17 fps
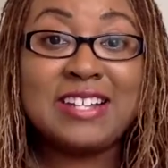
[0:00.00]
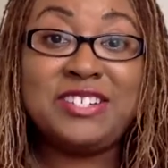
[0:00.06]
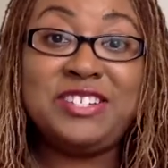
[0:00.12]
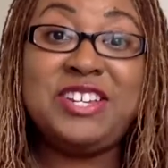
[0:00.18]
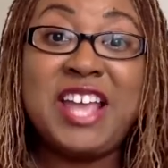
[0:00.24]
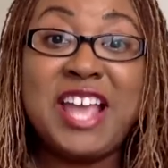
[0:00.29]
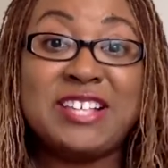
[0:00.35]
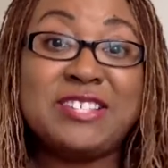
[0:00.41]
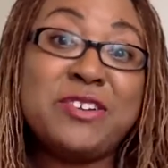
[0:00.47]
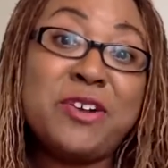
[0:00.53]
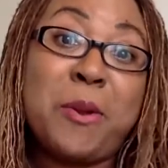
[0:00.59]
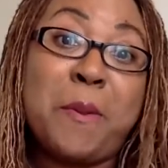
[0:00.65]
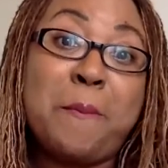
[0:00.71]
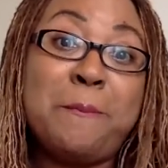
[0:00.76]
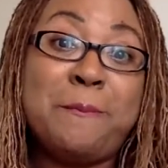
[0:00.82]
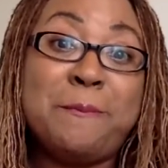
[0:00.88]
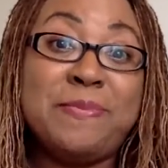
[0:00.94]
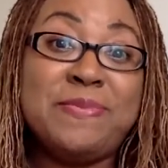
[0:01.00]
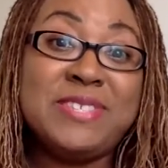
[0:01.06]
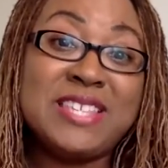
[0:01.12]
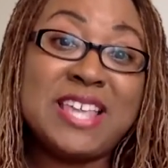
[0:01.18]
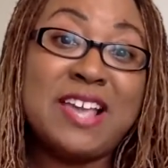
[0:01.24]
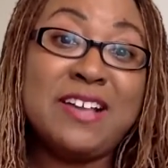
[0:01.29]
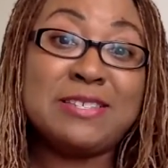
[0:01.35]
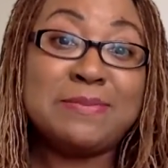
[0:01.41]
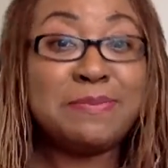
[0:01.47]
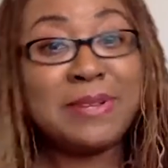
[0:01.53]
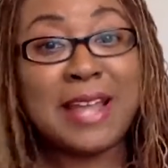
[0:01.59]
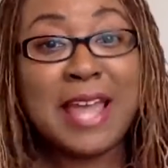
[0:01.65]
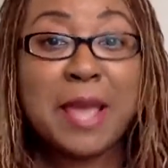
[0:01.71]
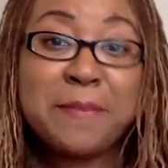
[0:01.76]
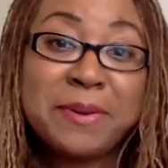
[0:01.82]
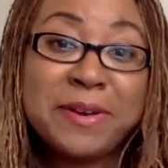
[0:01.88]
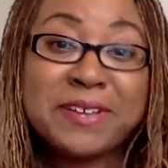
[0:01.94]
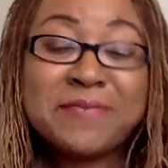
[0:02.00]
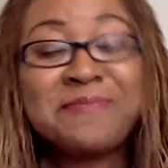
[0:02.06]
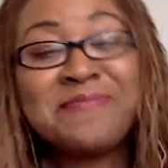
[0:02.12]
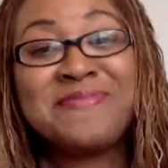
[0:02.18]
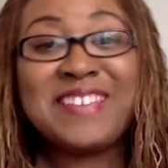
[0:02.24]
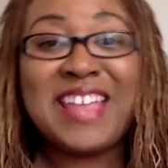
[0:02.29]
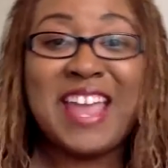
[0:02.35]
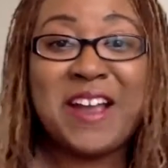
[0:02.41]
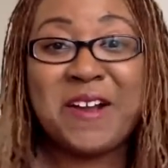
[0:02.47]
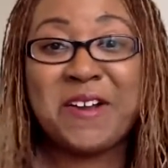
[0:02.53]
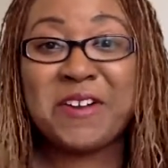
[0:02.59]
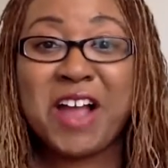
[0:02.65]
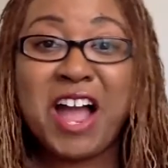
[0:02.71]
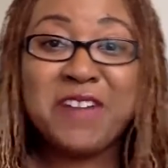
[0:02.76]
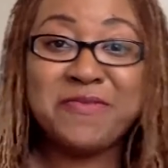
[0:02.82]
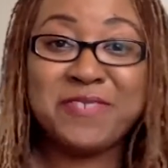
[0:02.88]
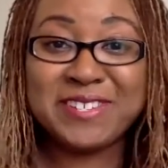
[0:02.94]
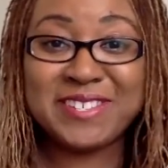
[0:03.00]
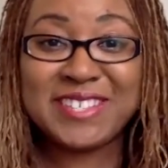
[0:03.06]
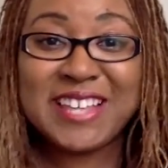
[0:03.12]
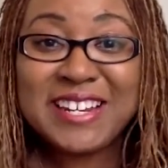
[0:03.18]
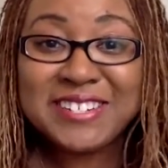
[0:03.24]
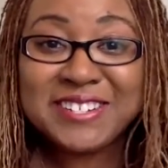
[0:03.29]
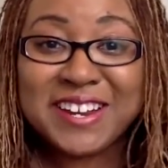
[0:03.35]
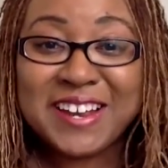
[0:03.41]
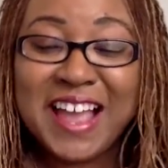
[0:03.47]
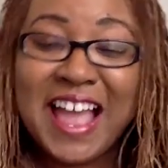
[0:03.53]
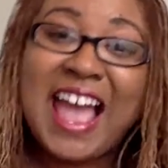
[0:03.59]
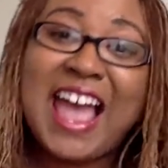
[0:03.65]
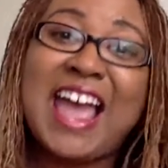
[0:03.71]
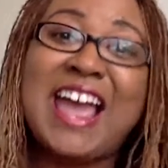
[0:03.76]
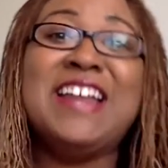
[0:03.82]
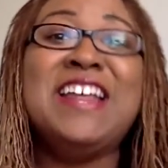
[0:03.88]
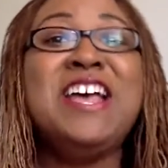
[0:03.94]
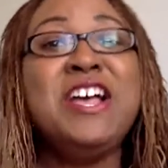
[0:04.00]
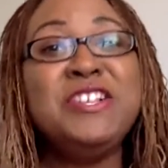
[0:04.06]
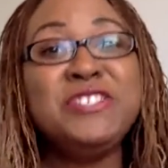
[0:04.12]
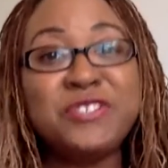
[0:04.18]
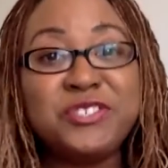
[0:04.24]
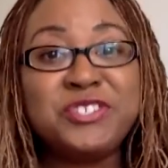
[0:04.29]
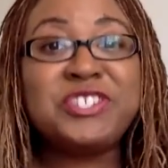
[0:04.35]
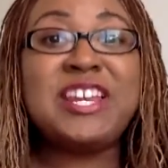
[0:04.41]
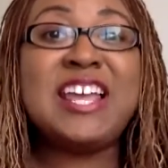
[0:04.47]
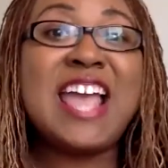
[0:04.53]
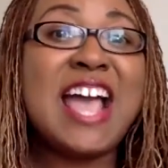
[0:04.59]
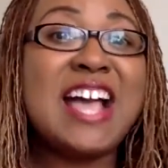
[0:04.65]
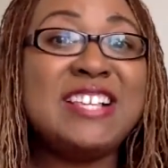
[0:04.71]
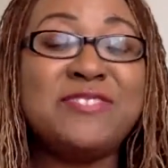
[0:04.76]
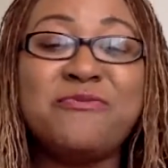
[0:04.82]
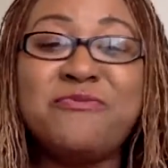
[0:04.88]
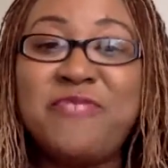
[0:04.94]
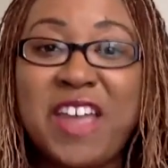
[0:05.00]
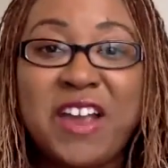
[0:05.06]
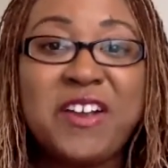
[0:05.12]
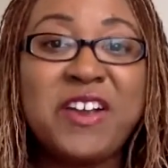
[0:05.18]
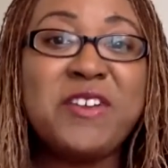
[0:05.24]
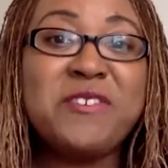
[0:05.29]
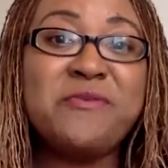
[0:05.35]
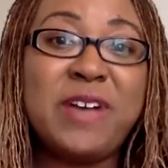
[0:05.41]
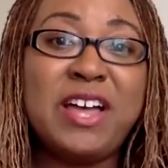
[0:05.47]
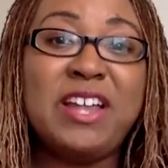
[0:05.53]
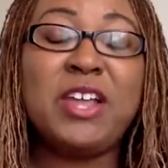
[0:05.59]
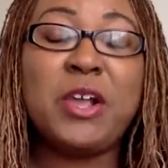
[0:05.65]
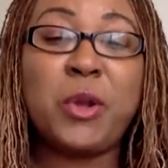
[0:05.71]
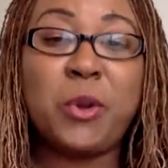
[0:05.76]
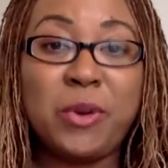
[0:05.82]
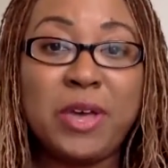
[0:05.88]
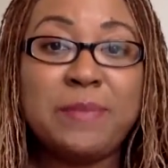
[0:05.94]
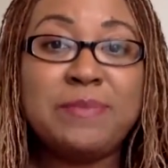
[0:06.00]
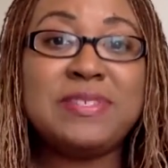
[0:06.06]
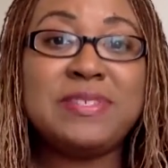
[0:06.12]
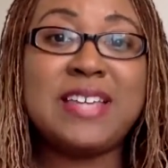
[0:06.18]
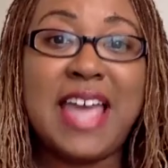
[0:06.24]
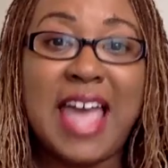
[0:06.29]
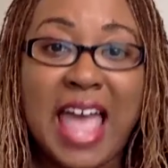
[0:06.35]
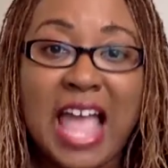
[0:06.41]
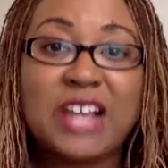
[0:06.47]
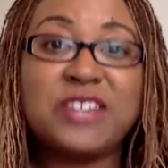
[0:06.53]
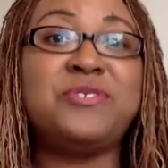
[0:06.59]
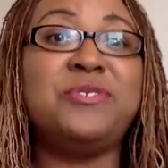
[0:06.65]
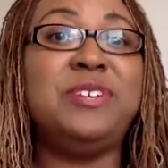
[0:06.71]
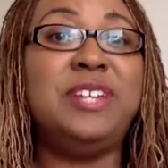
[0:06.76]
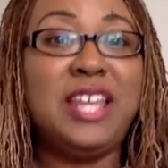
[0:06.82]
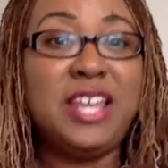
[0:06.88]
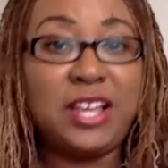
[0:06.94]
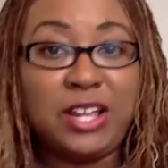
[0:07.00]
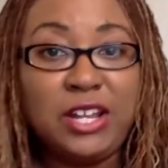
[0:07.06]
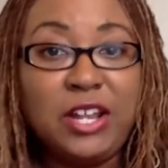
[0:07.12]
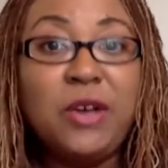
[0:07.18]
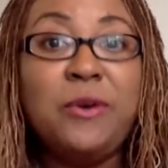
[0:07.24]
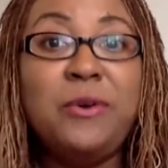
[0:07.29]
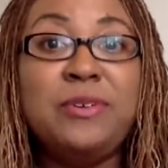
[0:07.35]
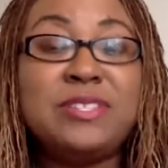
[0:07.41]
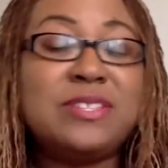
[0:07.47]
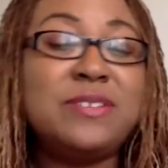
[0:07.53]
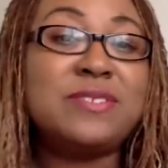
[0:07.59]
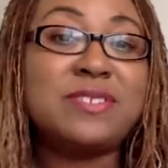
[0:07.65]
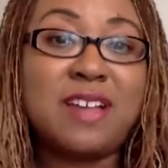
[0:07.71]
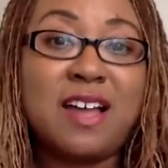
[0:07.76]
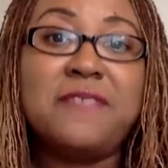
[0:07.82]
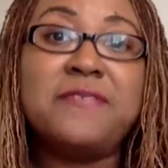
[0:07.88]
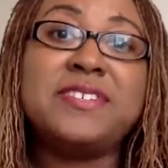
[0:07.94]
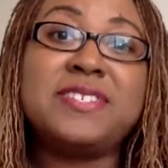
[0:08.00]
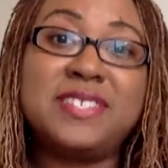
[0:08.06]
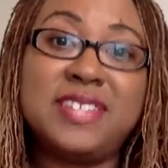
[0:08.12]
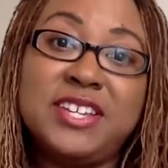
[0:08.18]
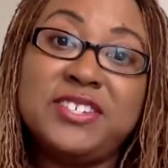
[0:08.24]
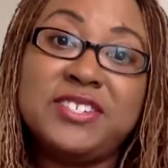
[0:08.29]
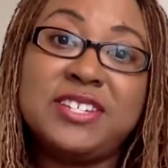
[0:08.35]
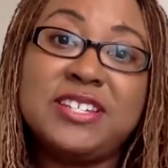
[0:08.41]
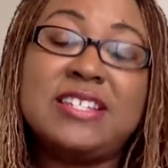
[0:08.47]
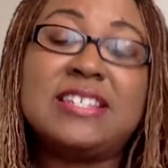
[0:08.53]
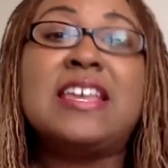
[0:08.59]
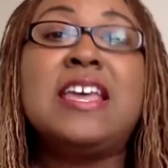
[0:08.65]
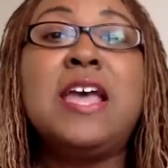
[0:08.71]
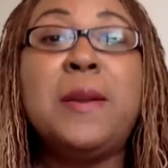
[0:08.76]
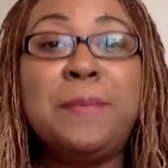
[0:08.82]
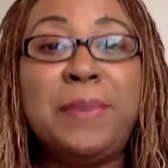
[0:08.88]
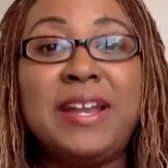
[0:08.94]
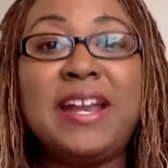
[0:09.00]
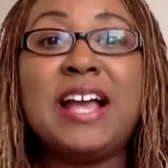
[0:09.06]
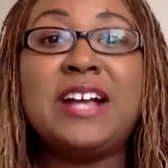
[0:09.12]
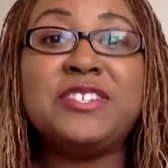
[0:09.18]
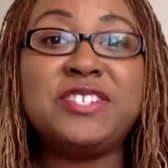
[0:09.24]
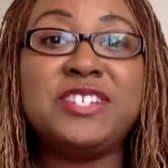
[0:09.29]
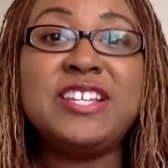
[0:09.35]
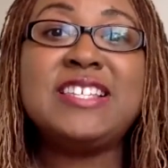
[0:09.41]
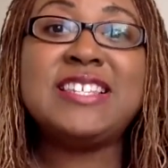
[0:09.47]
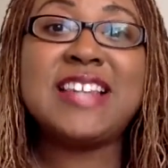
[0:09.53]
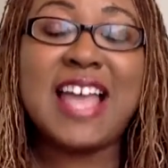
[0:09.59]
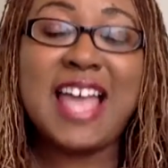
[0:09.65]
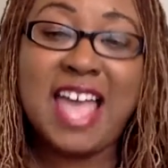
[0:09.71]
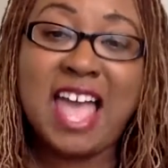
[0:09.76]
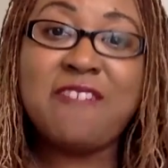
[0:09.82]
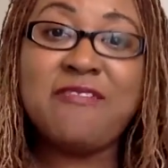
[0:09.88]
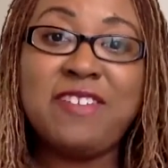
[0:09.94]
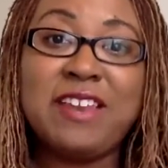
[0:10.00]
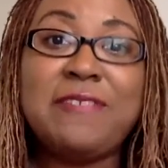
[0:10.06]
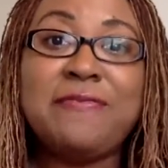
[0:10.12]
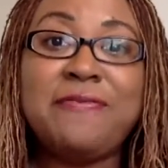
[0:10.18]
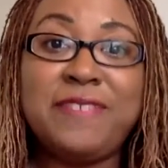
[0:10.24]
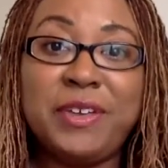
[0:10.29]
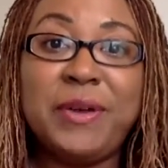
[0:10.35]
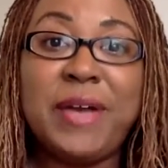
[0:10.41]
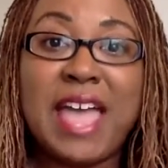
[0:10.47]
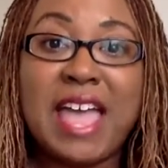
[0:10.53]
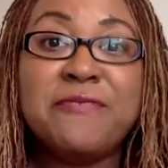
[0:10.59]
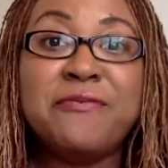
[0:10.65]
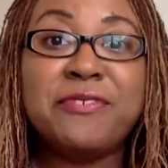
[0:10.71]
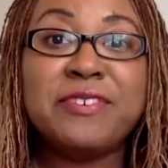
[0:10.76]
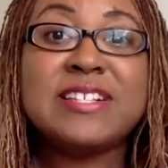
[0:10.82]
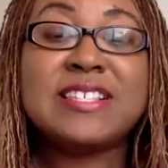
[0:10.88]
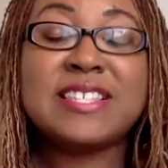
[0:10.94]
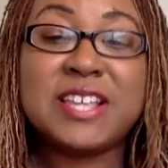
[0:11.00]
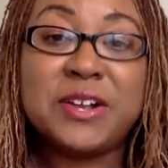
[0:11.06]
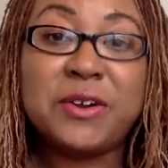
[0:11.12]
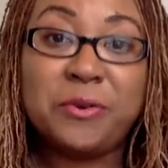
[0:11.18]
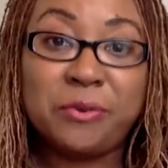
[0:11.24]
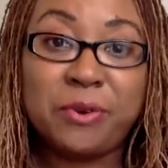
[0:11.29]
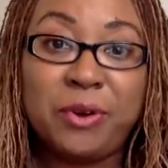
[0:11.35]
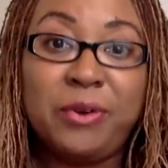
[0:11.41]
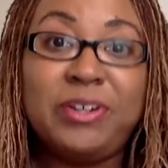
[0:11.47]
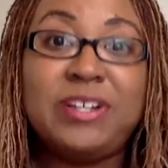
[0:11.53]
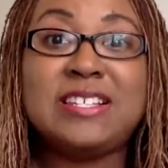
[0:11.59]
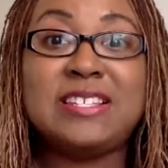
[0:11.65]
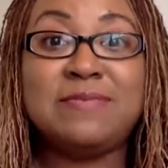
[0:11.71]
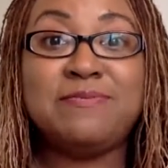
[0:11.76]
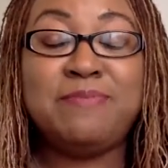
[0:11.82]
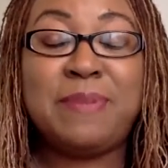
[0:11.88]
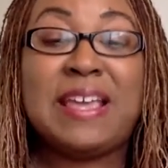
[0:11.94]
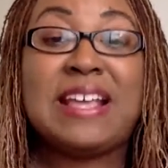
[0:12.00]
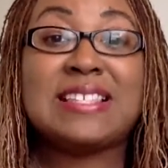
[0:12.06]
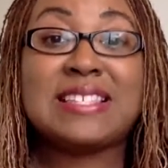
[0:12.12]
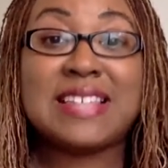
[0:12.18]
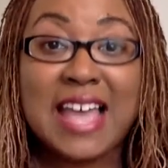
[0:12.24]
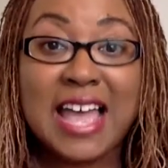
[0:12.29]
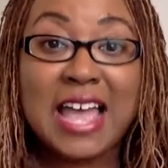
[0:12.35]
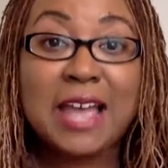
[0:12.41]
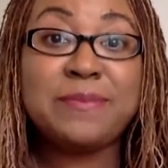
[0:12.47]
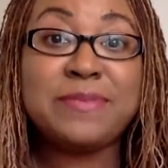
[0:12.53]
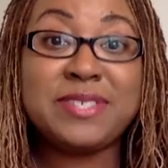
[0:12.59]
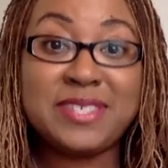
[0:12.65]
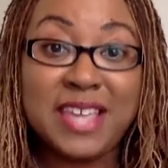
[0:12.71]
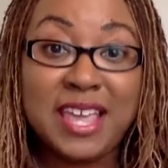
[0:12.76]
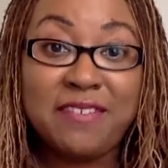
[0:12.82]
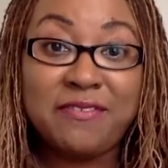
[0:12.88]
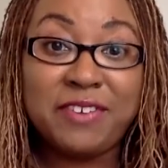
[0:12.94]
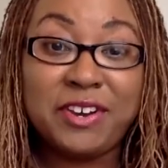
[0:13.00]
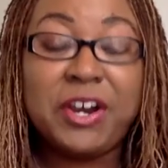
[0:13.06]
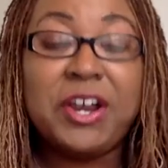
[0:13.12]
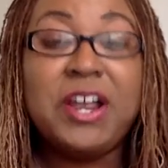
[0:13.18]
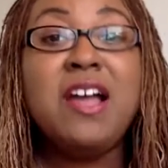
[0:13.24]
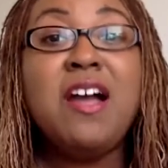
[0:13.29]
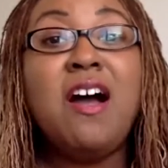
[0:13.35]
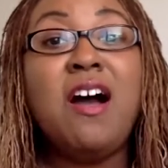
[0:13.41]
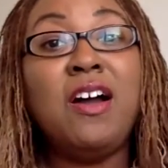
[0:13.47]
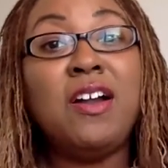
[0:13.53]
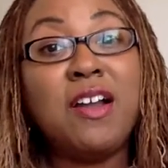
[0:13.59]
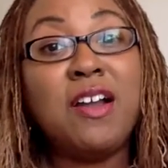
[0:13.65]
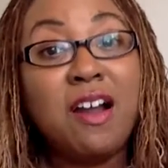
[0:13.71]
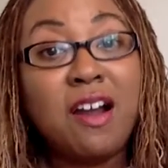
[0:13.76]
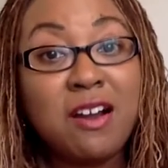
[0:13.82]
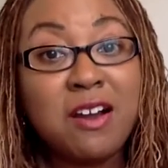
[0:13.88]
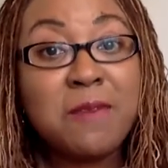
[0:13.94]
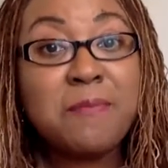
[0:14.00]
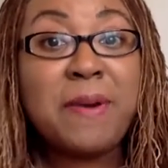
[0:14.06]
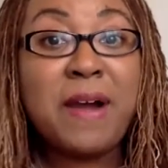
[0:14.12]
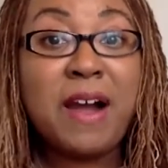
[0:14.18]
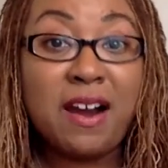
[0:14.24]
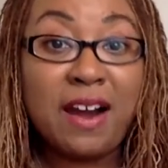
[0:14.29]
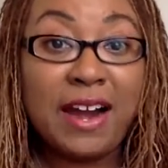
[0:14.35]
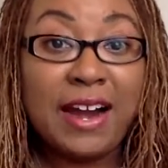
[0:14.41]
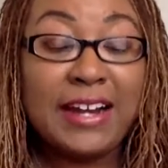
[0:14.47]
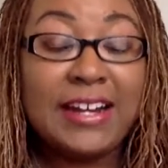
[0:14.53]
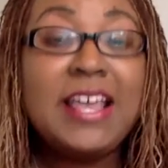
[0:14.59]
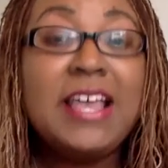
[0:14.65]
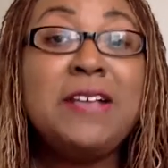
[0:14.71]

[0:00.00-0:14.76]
because she has her sales playbook and her conversation guide, so she has very well equipped to actually close those conversations. But now she's not having to fill every single role, and it's a big time saver on her part,